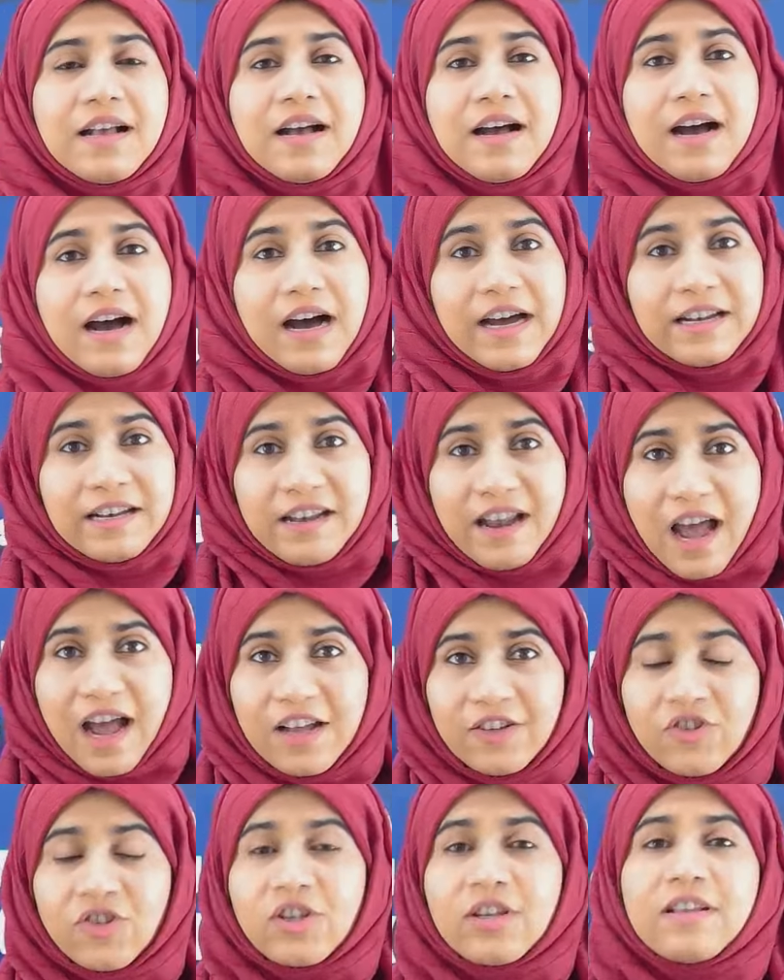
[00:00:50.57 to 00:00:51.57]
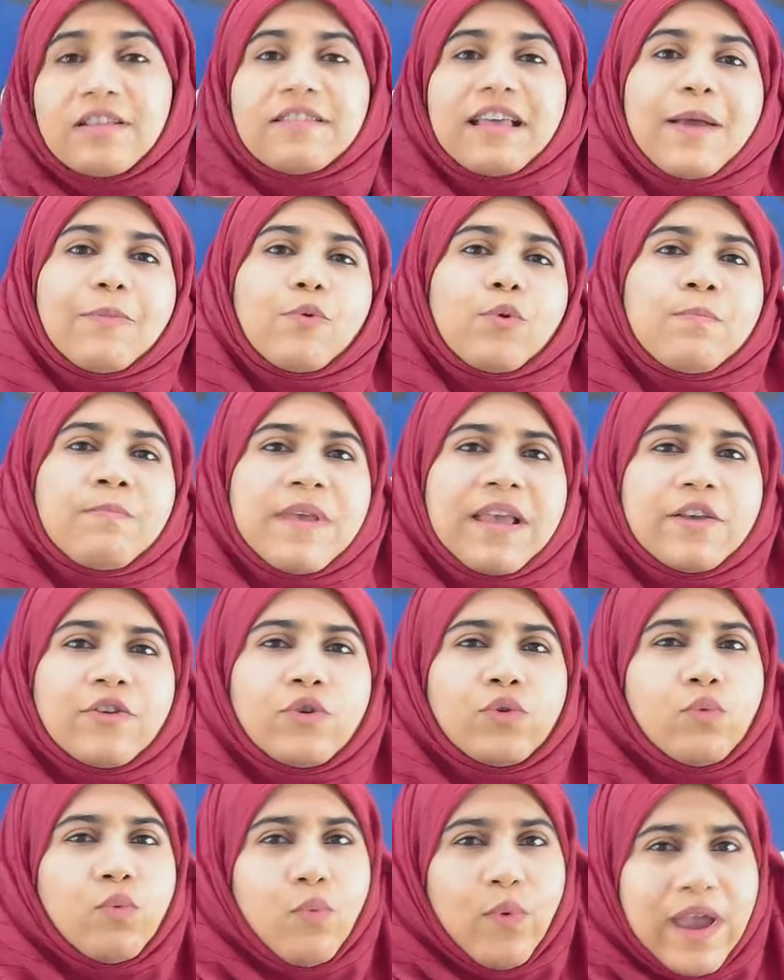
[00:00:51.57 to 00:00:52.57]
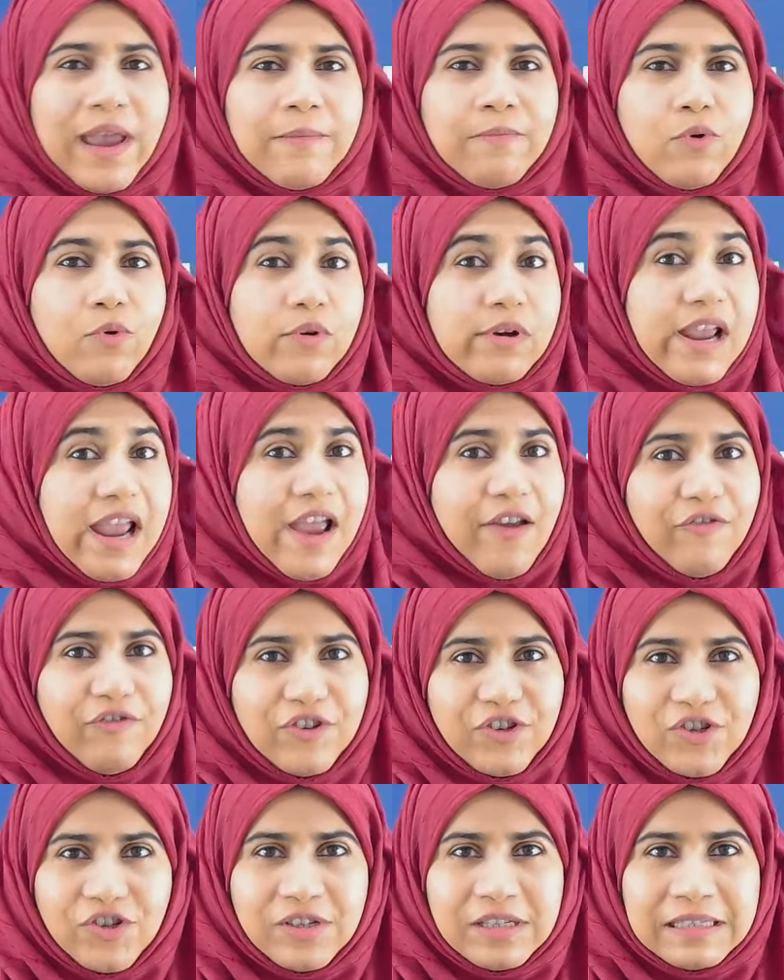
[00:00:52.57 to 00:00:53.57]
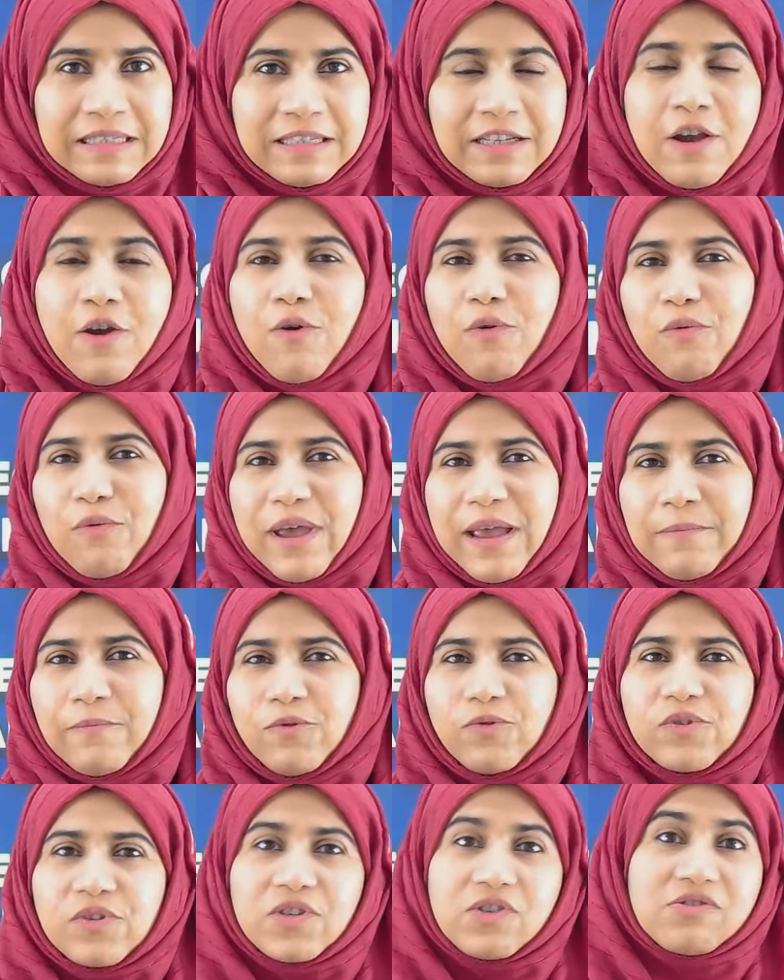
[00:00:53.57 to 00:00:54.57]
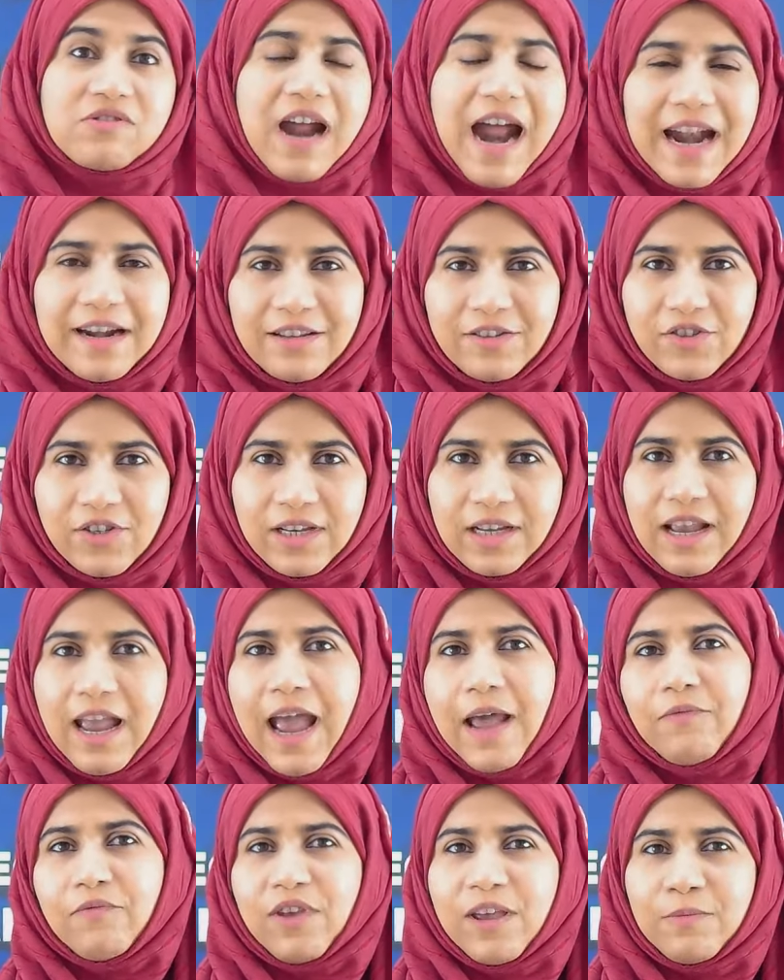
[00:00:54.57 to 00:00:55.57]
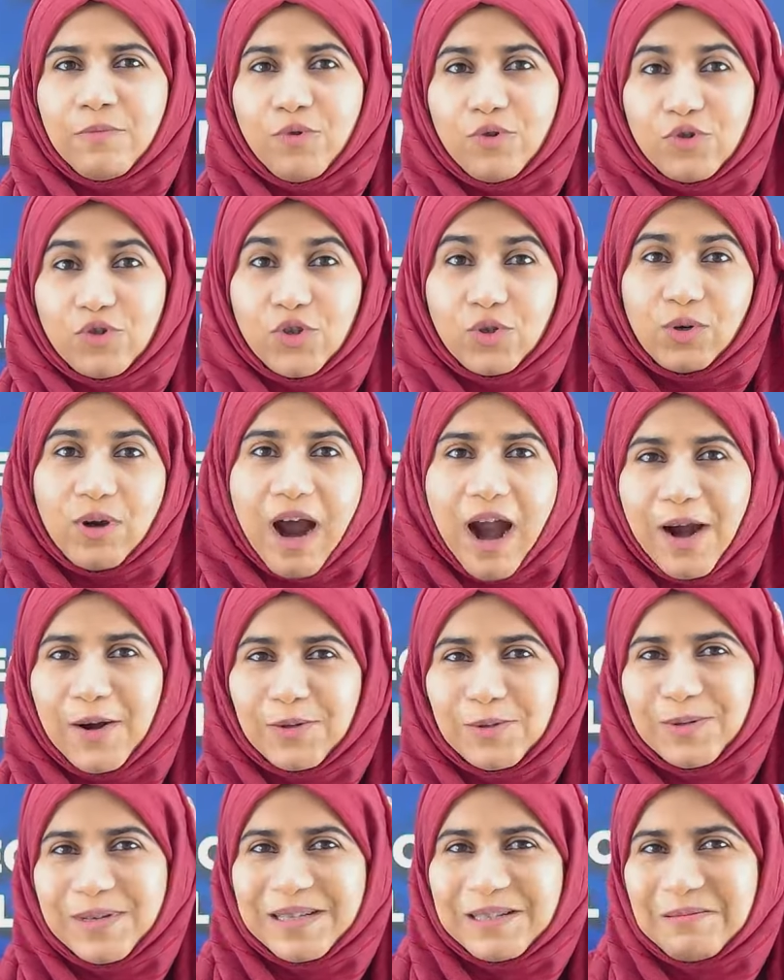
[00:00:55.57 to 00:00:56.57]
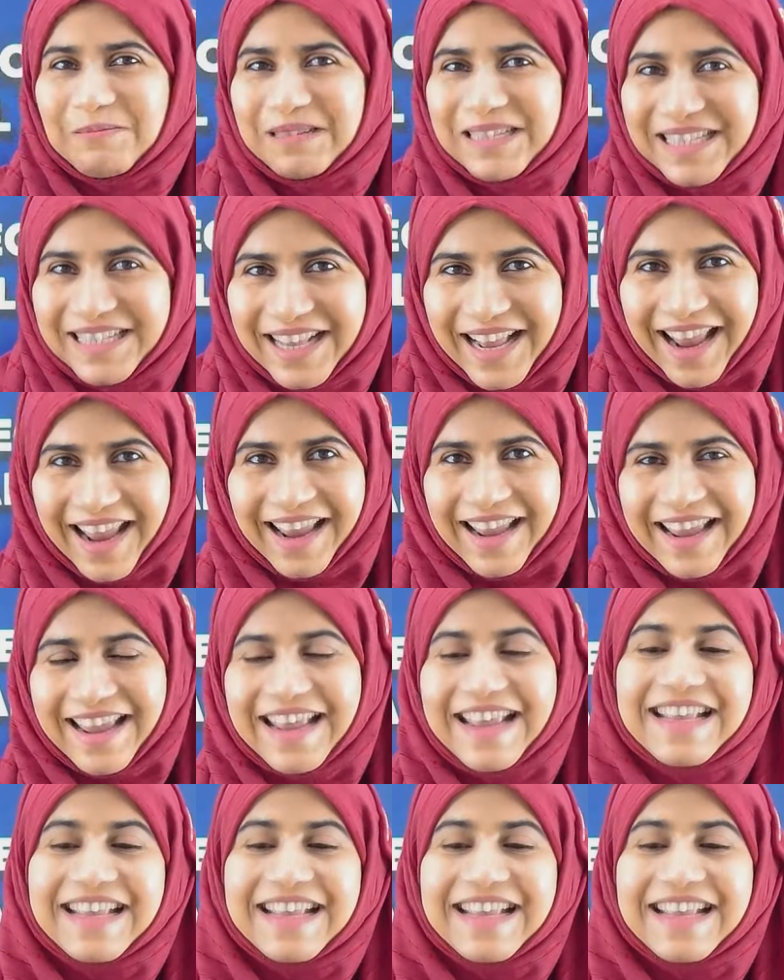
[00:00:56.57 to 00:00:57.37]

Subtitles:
a nudge that would make you way more efficient, way more strategic, and way more jugadu, as we say.